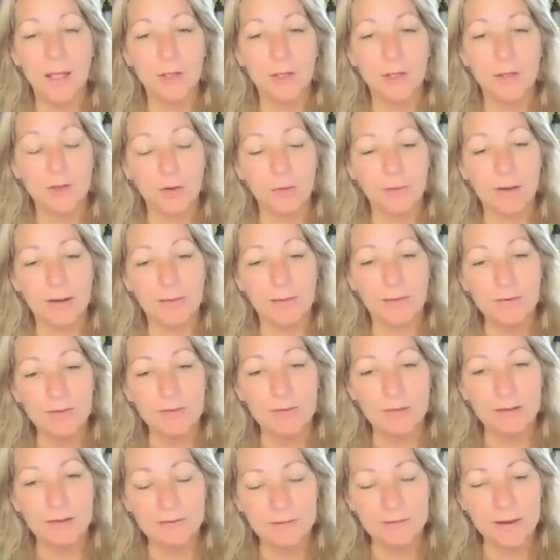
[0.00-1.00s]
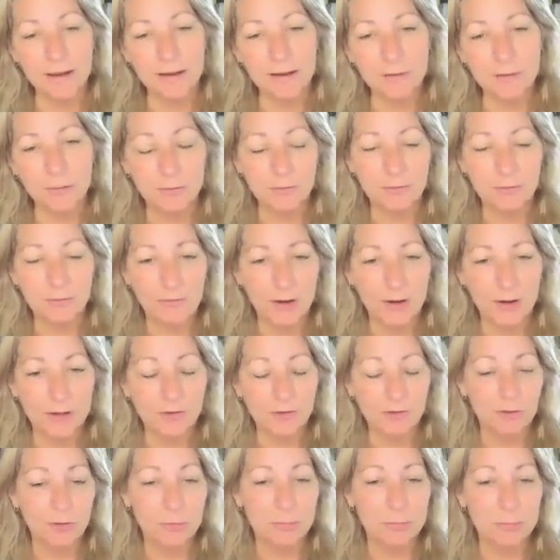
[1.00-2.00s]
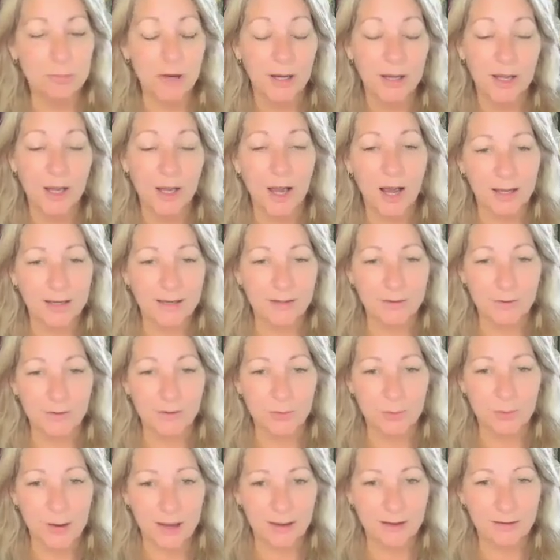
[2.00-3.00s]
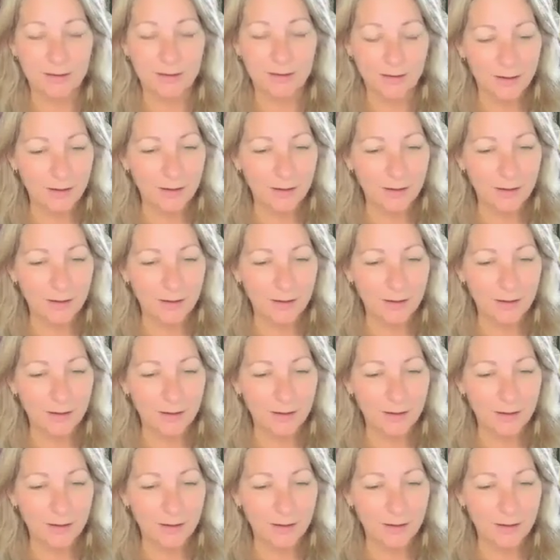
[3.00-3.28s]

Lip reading: No, everything is not going to find you by hiding away.